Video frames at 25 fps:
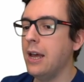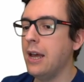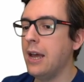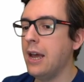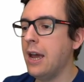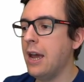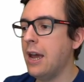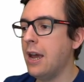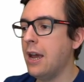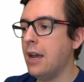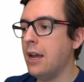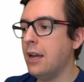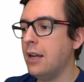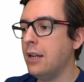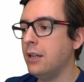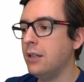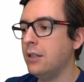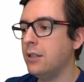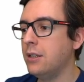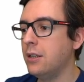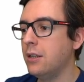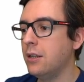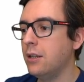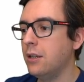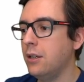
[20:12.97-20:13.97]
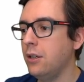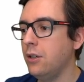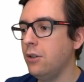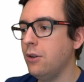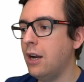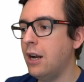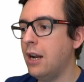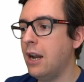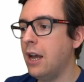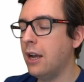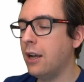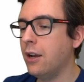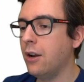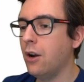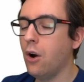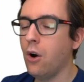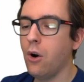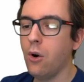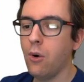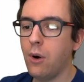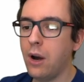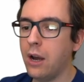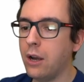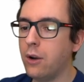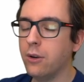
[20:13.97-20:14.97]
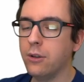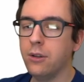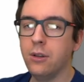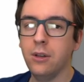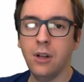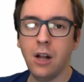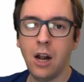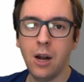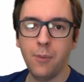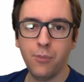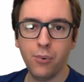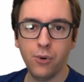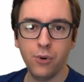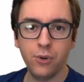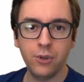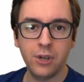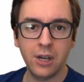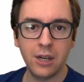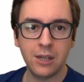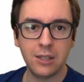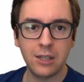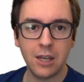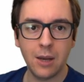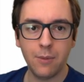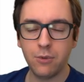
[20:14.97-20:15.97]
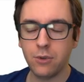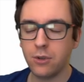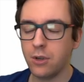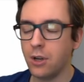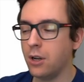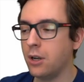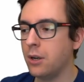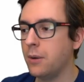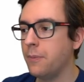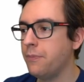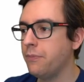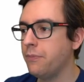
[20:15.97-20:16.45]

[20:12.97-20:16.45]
And you are like, oh, I got a null pointer exception